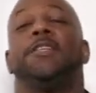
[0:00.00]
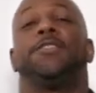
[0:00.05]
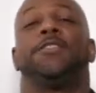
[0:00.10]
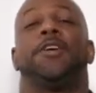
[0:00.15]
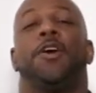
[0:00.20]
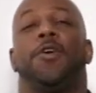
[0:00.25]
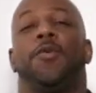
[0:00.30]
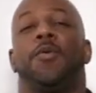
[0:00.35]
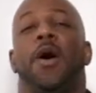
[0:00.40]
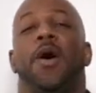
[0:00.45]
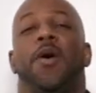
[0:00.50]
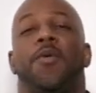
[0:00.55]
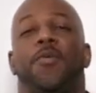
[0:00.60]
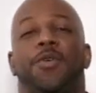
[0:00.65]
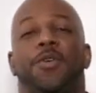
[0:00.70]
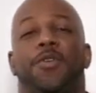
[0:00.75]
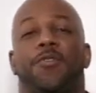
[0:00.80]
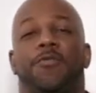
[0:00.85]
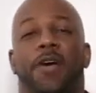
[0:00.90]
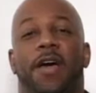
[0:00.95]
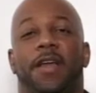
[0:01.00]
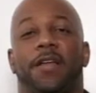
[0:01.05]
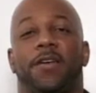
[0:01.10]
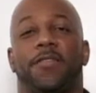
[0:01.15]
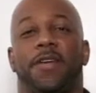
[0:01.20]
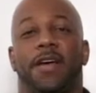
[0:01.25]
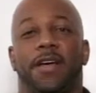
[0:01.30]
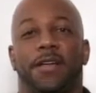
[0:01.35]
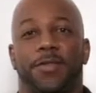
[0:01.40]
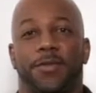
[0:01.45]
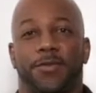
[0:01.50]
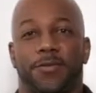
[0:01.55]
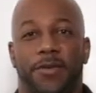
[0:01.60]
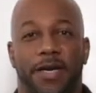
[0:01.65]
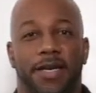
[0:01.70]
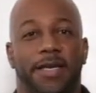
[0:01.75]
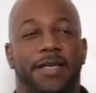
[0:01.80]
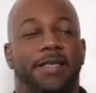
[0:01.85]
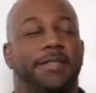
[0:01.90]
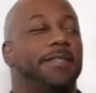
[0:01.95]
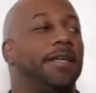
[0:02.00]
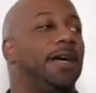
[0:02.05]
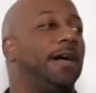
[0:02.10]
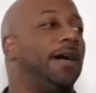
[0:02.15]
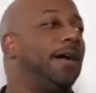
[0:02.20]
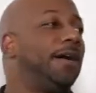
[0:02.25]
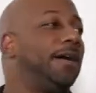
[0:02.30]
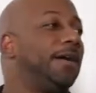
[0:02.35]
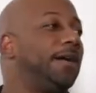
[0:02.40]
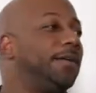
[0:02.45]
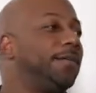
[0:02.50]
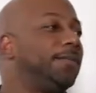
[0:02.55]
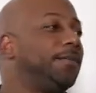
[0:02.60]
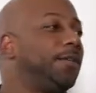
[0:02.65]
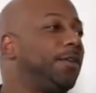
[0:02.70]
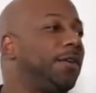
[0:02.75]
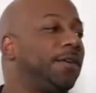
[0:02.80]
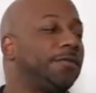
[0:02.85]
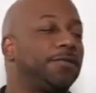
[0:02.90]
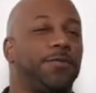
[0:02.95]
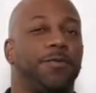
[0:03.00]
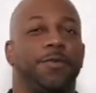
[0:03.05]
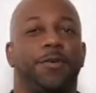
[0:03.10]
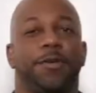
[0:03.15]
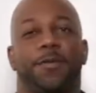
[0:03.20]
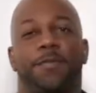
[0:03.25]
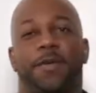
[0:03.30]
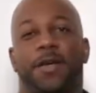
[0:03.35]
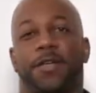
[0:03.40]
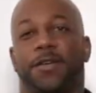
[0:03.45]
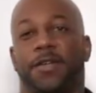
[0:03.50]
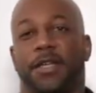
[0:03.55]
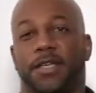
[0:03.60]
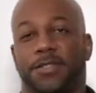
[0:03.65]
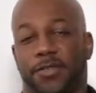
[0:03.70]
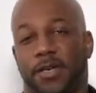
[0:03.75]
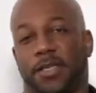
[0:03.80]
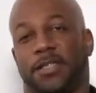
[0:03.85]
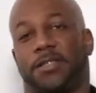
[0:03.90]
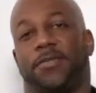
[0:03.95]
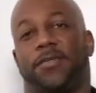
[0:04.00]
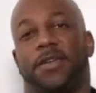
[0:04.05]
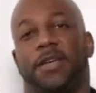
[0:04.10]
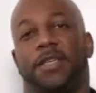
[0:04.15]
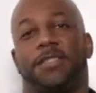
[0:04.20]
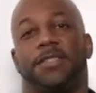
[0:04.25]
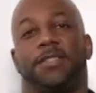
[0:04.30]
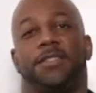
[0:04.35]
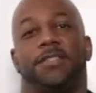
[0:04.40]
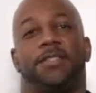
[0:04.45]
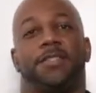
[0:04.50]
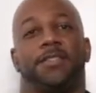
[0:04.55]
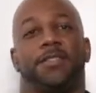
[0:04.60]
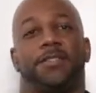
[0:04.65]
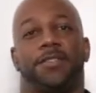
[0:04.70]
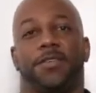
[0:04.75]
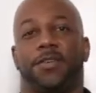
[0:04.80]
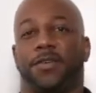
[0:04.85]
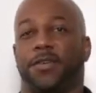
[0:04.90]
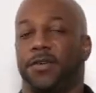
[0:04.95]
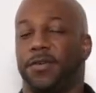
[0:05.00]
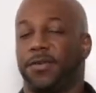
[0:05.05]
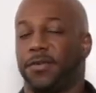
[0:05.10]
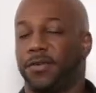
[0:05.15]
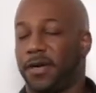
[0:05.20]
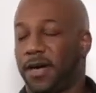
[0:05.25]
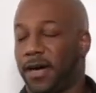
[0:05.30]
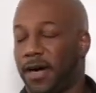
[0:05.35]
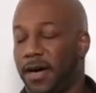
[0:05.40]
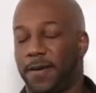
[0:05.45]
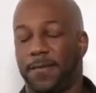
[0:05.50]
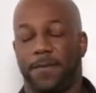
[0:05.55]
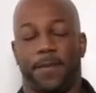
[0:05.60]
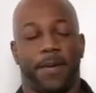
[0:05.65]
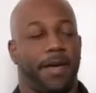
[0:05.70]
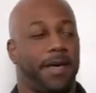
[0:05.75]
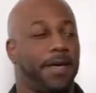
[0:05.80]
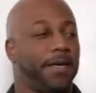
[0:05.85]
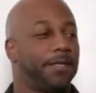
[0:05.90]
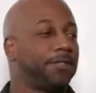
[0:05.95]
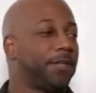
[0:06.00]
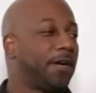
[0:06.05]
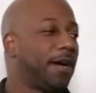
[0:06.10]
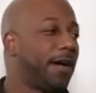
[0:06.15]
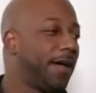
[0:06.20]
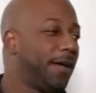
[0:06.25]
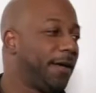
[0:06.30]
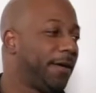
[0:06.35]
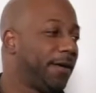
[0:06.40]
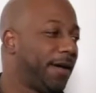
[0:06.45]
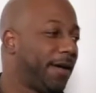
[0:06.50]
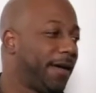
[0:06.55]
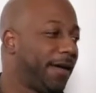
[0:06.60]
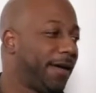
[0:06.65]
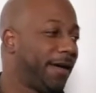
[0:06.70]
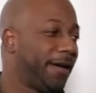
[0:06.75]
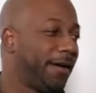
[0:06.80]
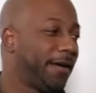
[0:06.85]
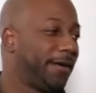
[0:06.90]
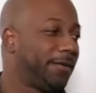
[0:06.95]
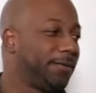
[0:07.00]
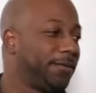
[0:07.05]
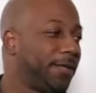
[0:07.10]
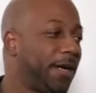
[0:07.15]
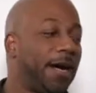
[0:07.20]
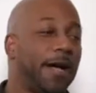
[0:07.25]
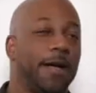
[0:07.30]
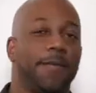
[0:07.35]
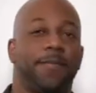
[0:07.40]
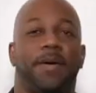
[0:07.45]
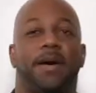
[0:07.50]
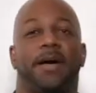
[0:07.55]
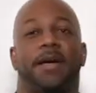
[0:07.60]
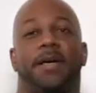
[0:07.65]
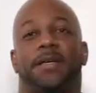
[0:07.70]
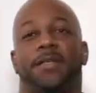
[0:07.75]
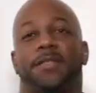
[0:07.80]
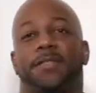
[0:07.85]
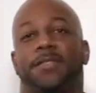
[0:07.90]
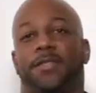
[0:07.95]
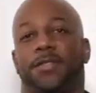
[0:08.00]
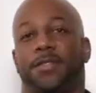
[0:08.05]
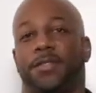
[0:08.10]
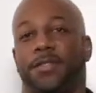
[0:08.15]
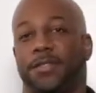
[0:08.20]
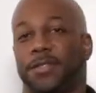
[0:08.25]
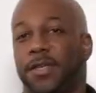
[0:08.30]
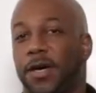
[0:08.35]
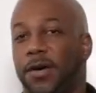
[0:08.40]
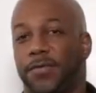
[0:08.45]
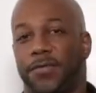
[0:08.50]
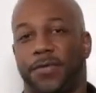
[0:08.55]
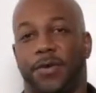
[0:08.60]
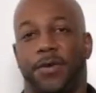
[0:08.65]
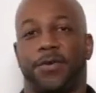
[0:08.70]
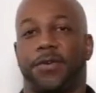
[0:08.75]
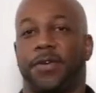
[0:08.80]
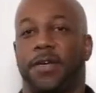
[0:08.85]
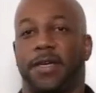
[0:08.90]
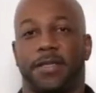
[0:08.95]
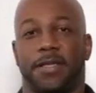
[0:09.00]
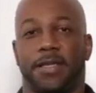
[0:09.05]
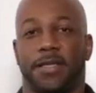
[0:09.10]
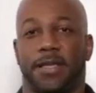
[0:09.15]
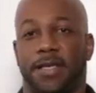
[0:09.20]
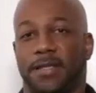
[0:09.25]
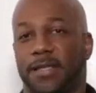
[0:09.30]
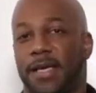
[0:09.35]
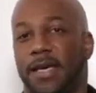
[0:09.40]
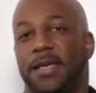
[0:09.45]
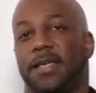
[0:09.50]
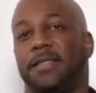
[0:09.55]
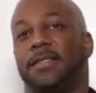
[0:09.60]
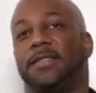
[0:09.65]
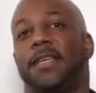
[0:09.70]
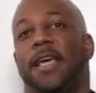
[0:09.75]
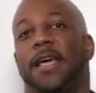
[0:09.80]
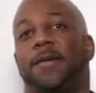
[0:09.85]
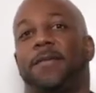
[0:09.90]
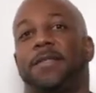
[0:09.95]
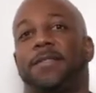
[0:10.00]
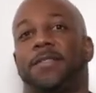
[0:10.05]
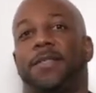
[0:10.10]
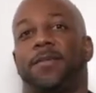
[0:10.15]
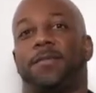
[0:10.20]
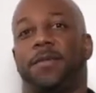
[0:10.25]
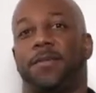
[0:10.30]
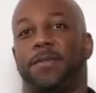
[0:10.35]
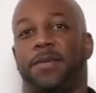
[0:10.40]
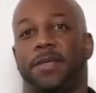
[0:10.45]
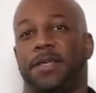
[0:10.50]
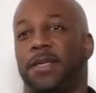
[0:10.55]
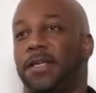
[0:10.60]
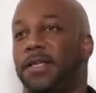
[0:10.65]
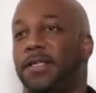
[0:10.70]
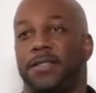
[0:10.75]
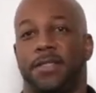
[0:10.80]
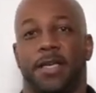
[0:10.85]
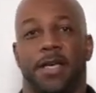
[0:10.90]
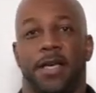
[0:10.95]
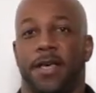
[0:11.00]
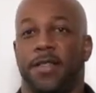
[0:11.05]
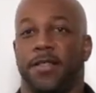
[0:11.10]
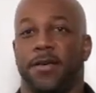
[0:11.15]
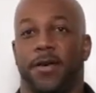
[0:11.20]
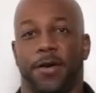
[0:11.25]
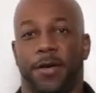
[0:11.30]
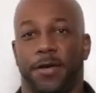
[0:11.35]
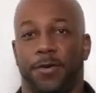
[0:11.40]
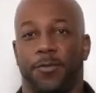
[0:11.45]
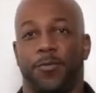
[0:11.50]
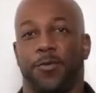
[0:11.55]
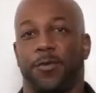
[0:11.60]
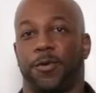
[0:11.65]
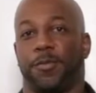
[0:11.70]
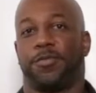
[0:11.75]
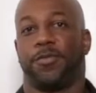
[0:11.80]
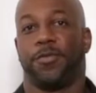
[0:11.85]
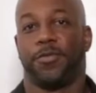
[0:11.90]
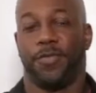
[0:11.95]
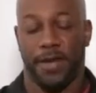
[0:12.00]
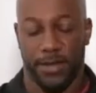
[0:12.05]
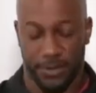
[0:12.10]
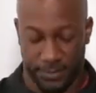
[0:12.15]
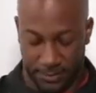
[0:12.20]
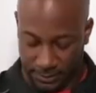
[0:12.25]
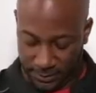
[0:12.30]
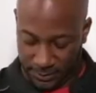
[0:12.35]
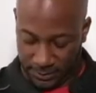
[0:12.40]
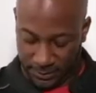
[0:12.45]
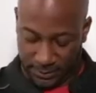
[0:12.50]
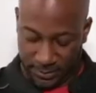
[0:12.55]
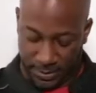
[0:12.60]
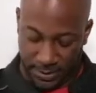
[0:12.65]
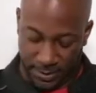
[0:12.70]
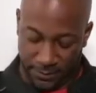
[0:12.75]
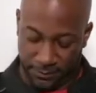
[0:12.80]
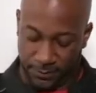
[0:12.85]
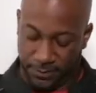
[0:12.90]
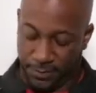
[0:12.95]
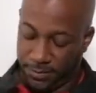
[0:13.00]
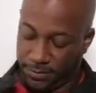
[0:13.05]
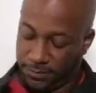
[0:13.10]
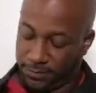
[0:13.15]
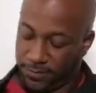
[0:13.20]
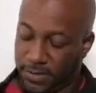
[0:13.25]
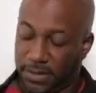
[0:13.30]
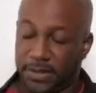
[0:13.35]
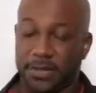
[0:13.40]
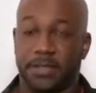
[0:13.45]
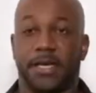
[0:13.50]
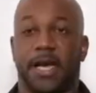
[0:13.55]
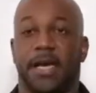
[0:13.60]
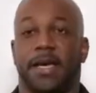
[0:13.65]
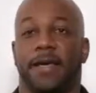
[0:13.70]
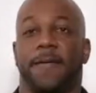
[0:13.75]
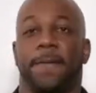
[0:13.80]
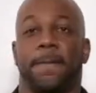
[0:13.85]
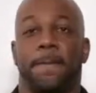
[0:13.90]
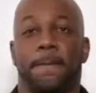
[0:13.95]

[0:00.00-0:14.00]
So when you're riding around in the rain, um, you don't have to worry about your electronic devices, your iPad, your, I, uh, uh, your iPods, your cell phone, or anything like that getting damaged simply because they're in waterproof housings inside of your uh, jacket.